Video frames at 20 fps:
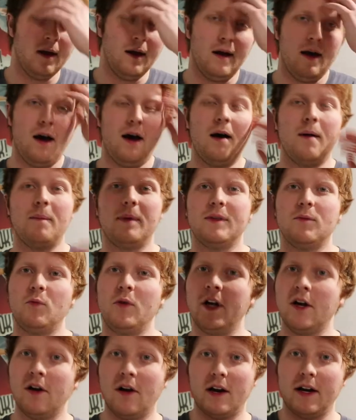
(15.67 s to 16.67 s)
Um, but
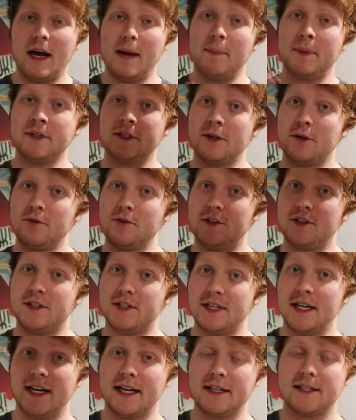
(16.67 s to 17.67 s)
we are on episode
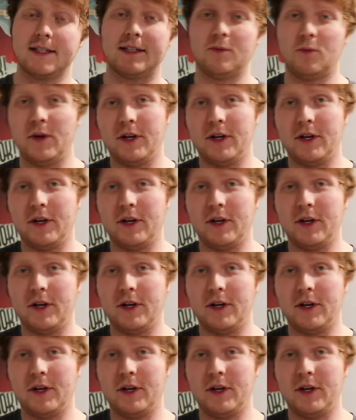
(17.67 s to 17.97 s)
6.